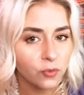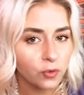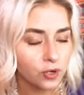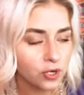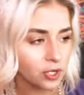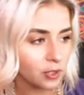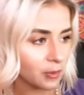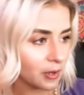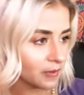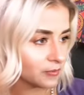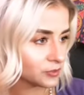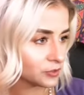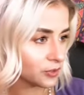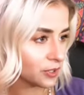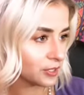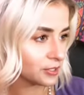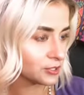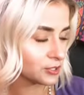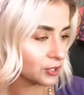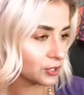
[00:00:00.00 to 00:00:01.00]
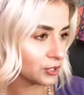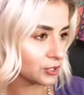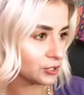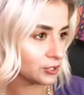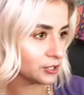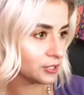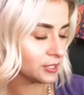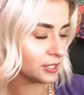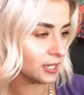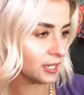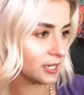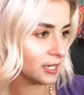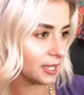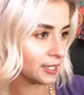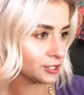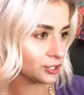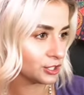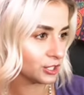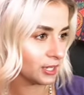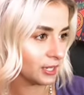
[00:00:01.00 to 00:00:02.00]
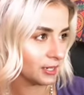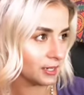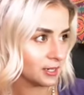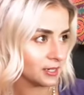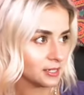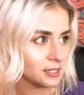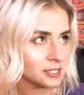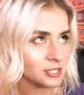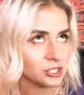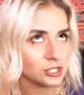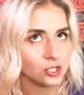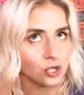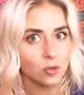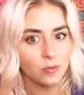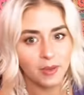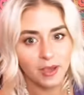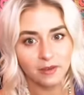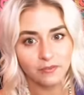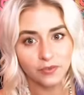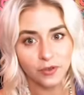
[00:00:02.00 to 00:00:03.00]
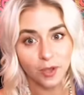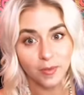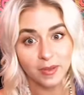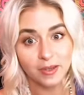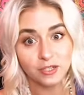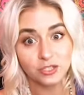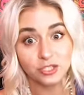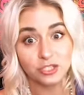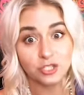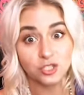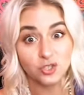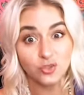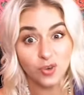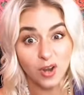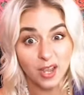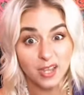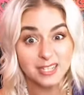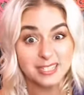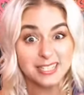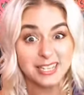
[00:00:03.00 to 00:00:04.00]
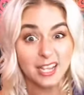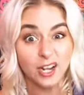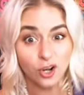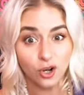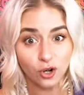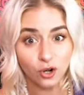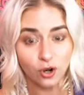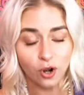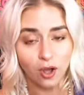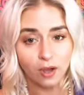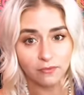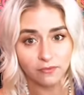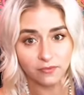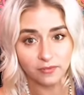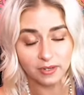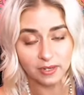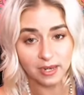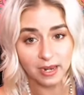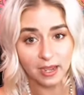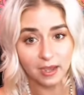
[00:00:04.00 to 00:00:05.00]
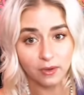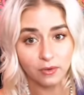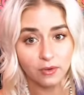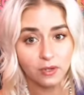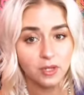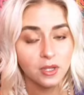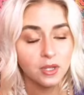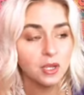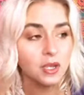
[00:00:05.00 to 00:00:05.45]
for you after I started getting educated. It is so bad for you. I'm actually trying to get her off of it now.